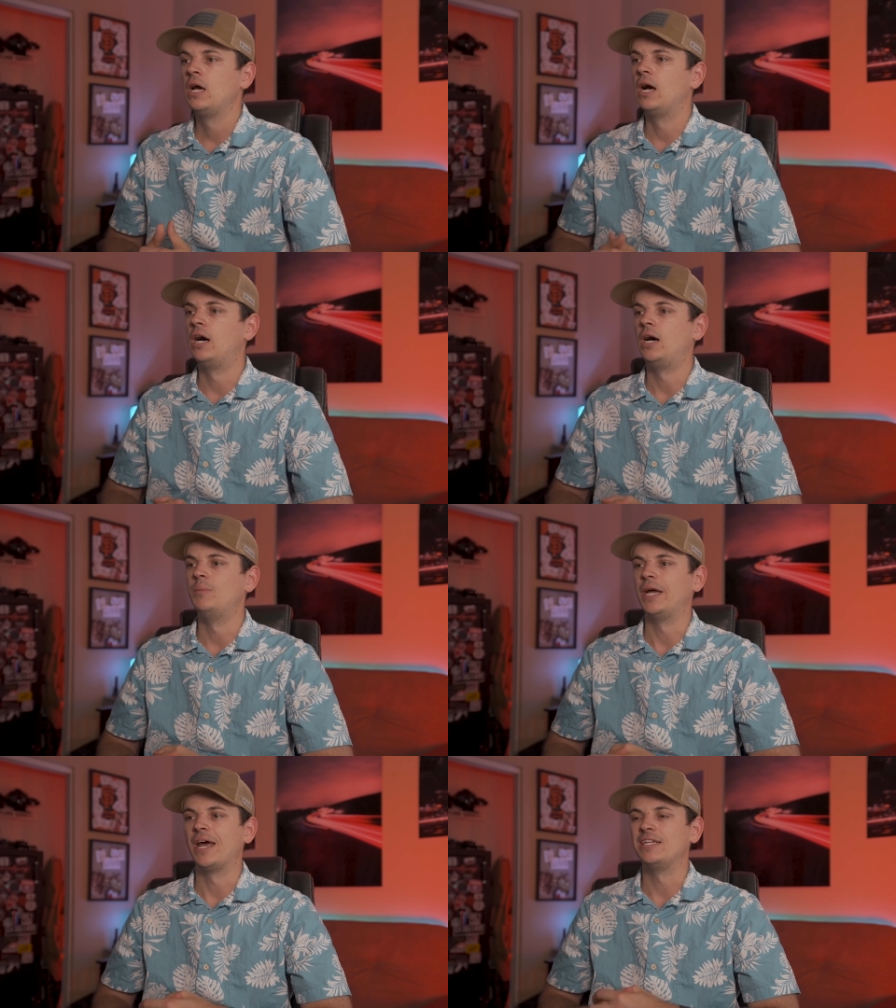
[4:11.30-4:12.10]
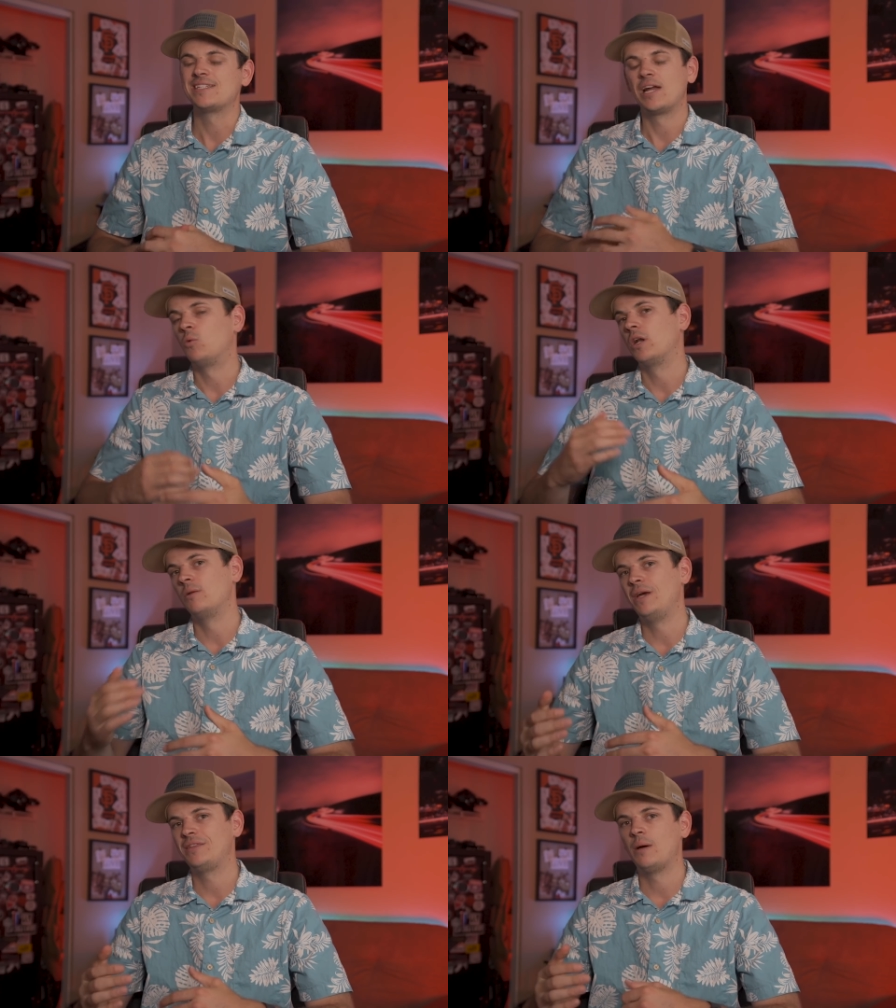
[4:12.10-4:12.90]
Um, and I just kind of wanted
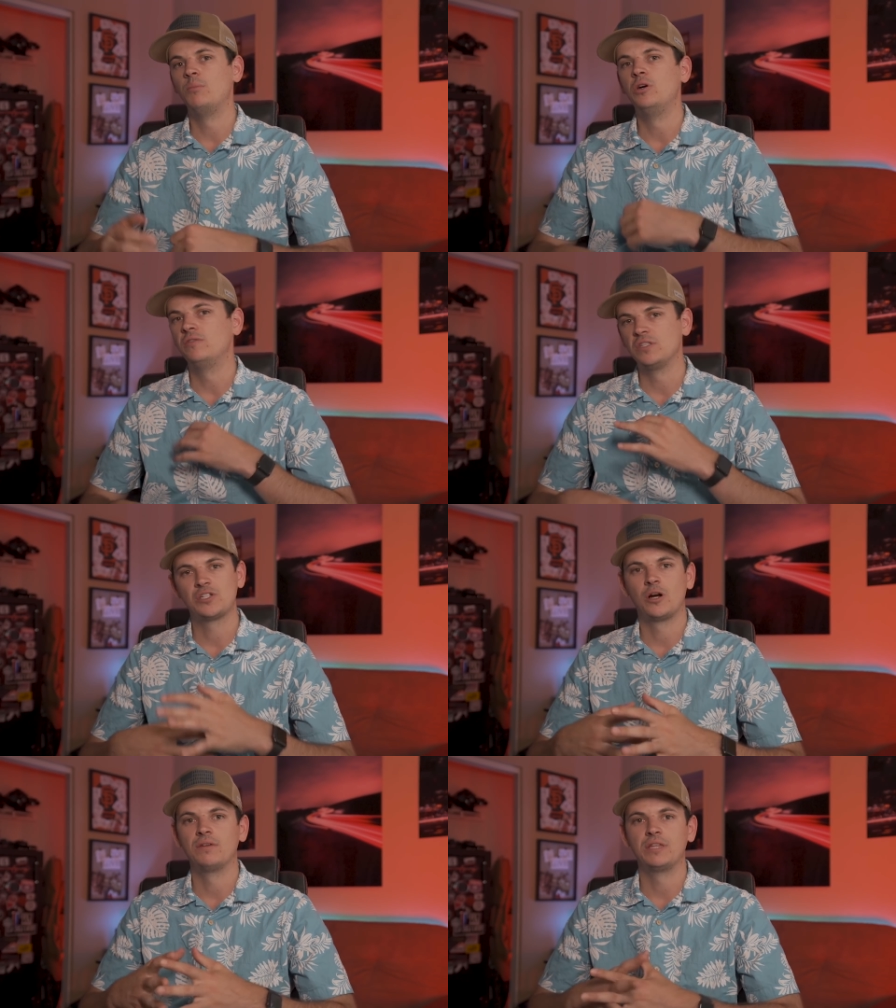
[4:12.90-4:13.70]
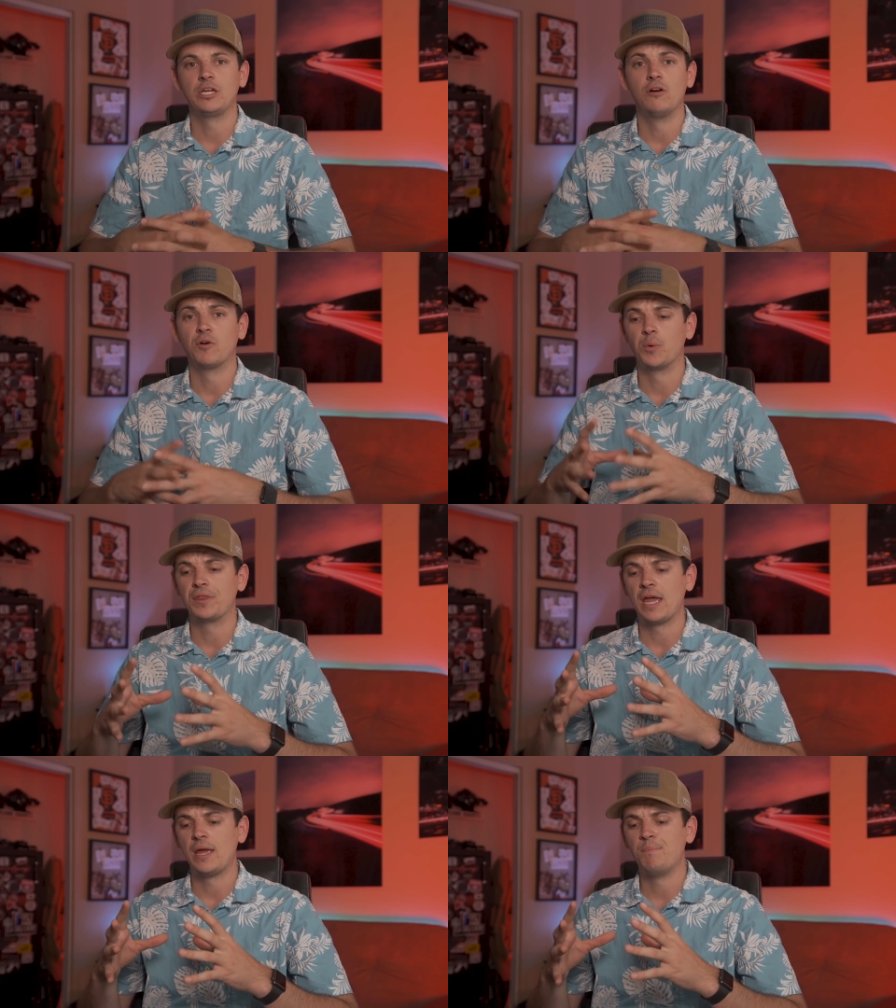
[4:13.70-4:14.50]
to make that move and start everything over
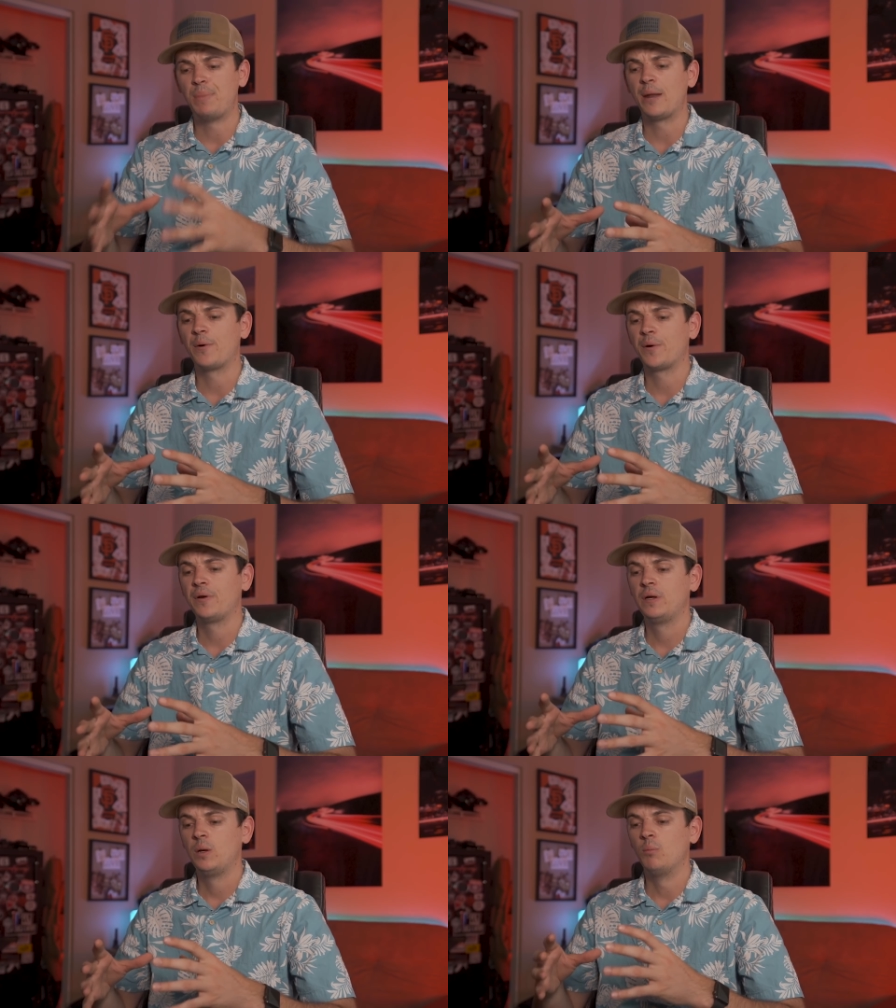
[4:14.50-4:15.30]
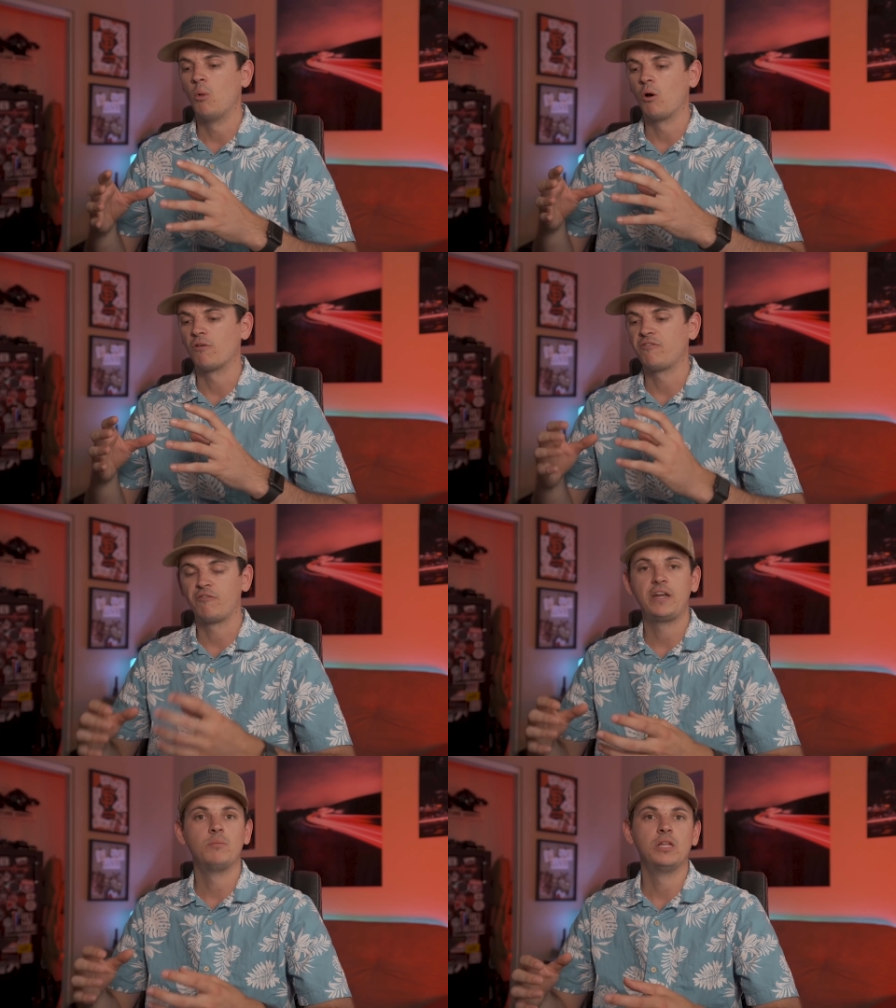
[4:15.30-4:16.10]
with a better, more
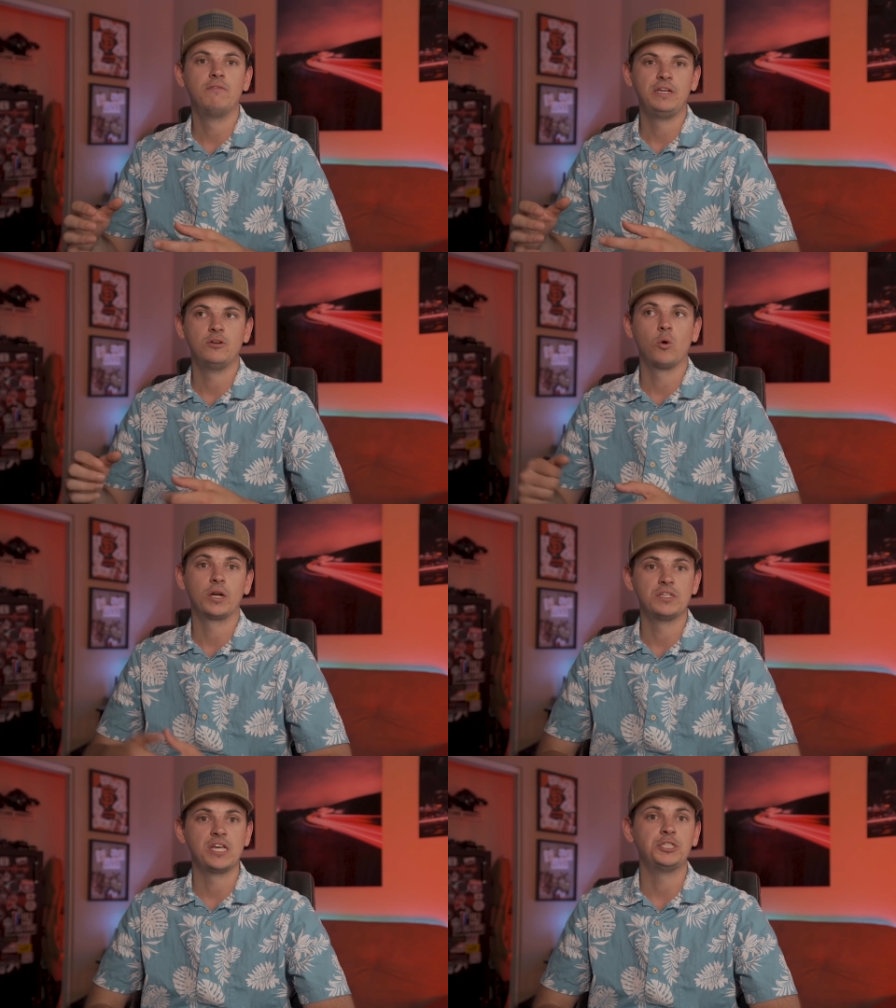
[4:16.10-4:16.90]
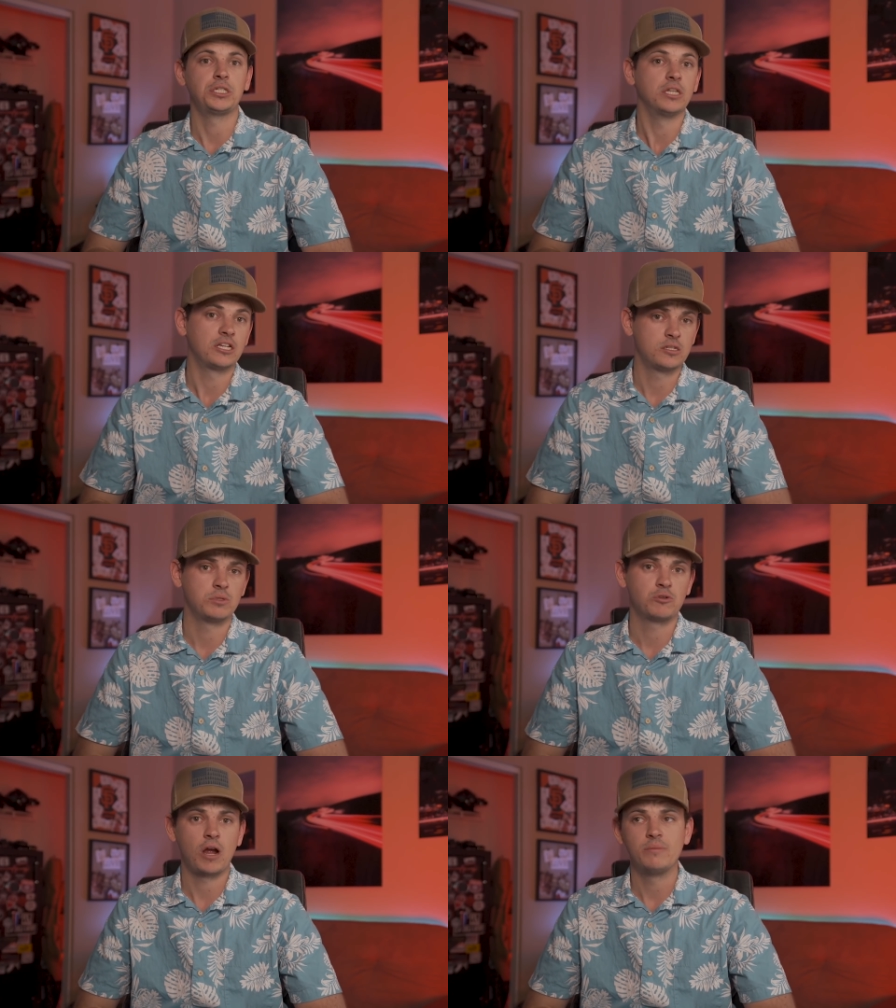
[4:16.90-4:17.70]
freedom loving organization like
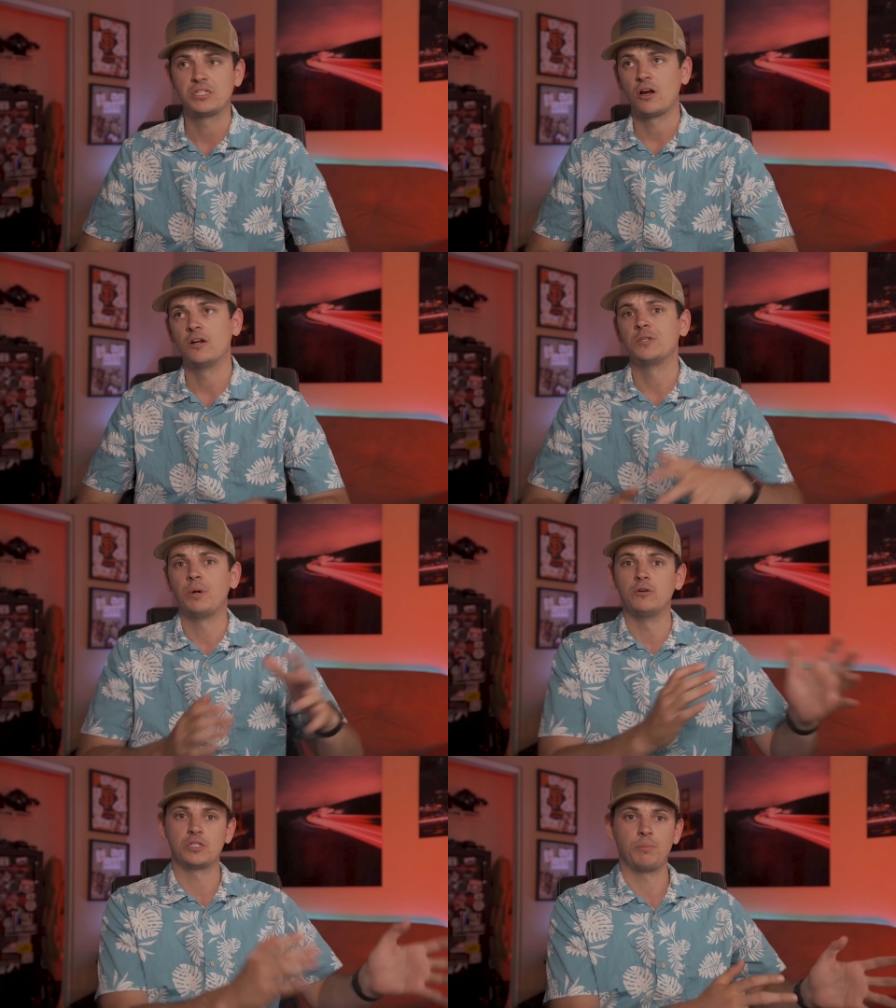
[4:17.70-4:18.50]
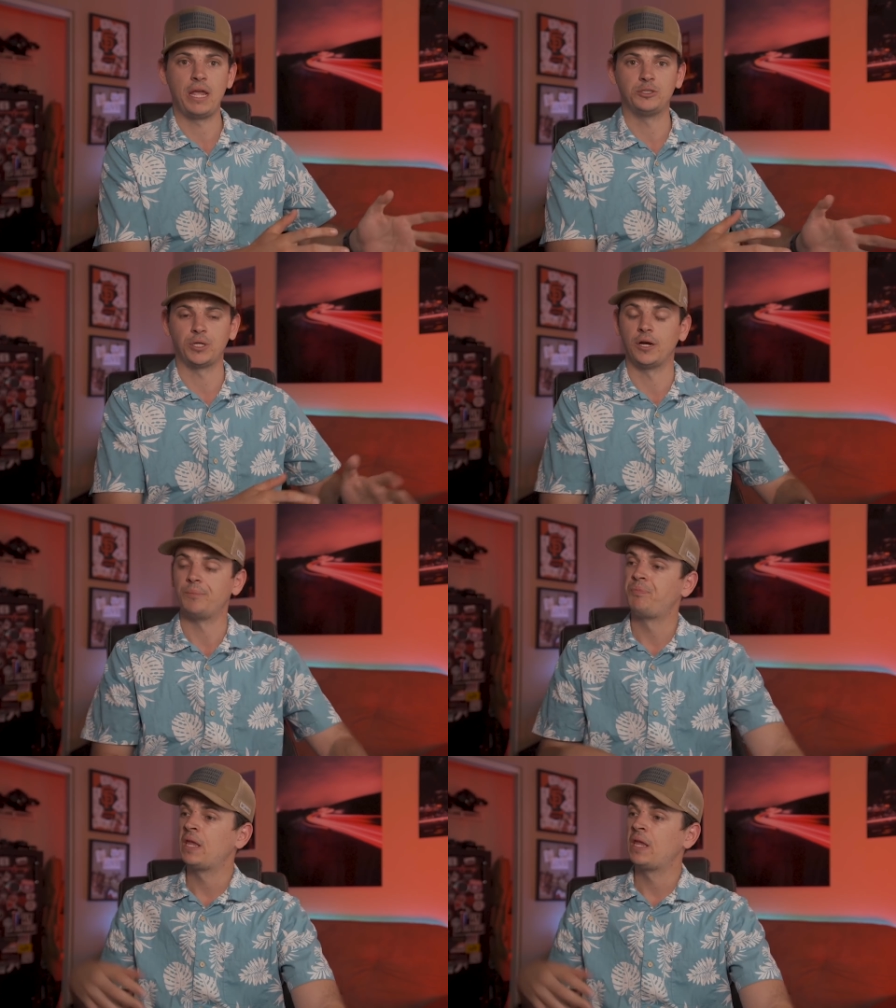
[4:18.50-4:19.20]
Subscribe Star as opposed to Patreon.